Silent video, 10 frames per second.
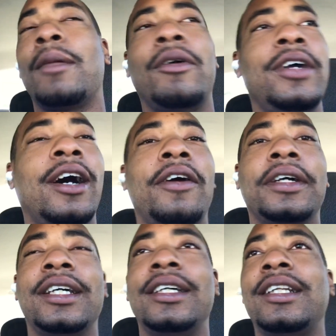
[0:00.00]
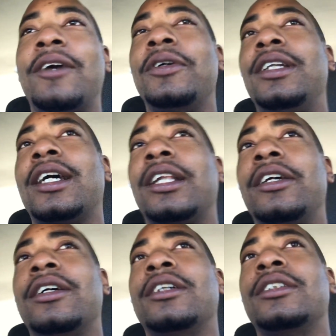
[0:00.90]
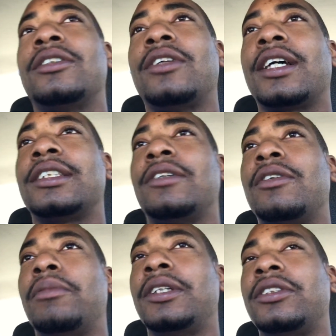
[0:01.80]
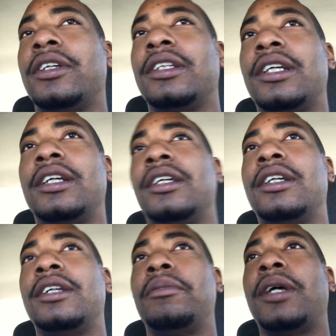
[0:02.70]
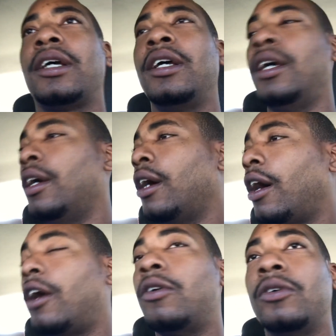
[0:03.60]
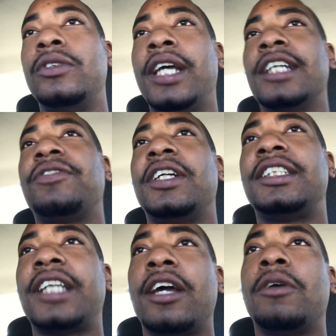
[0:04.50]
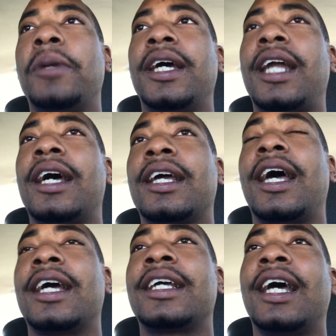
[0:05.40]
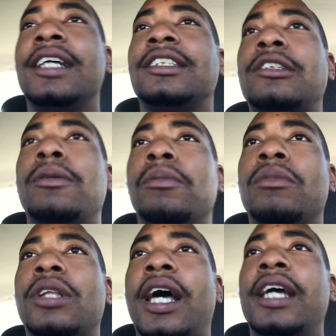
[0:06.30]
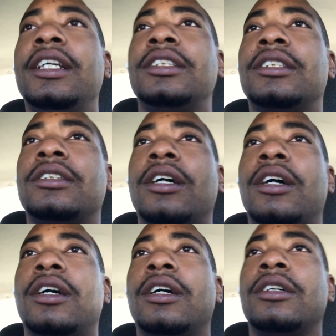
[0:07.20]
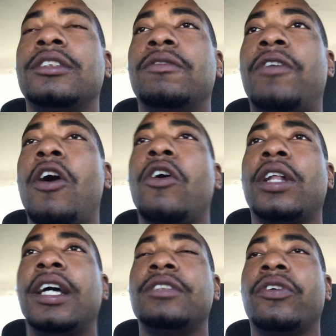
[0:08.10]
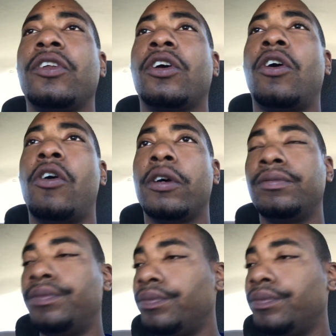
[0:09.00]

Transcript: But we all good now. We in the clear. So like I said, we're gonna make sure everything good, man. Oh, next for the channel, man, I got some lights, some fog lights for the car.